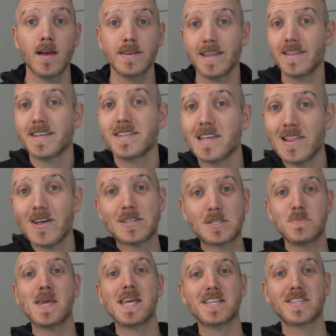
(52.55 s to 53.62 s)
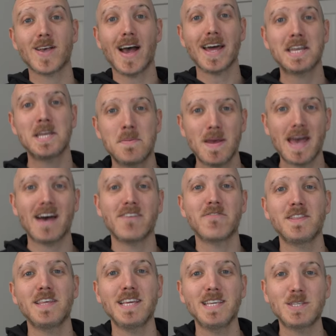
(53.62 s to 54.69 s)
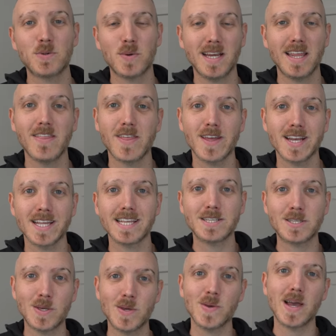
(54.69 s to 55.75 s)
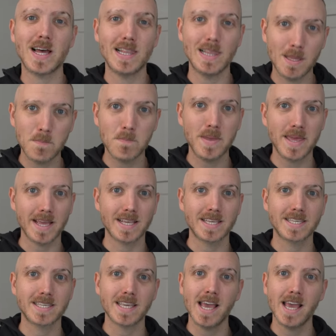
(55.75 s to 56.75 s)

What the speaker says: Now, there's a lot to be excited about for these 2032 Olympics.